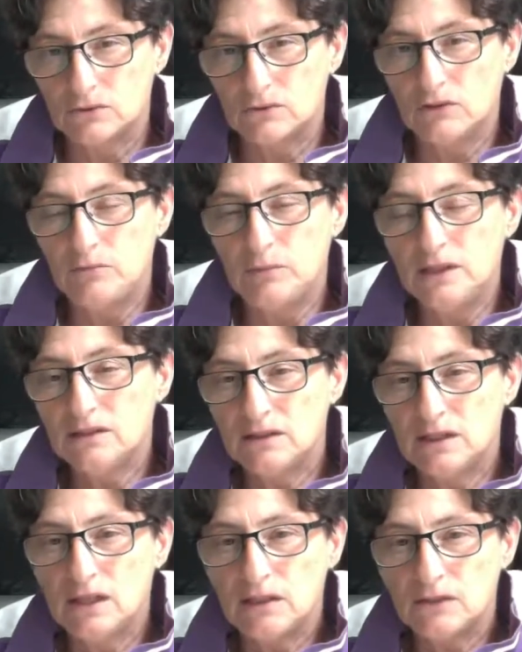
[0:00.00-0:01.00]
So I've been in the
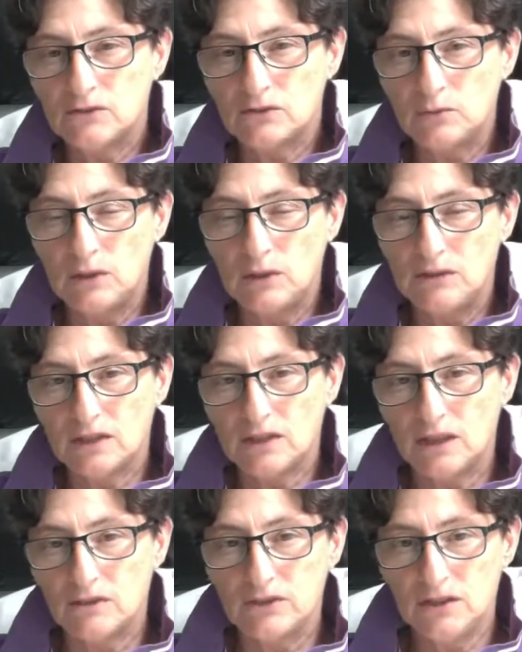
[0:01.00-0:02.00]
Netherlands for
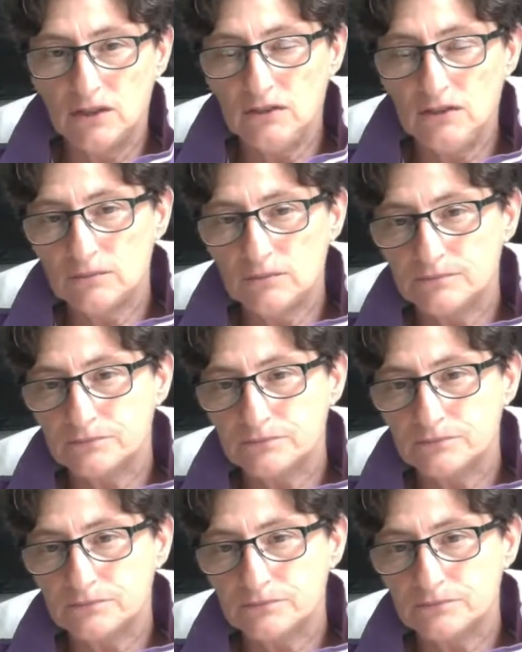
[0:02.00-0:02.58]
12.5 years.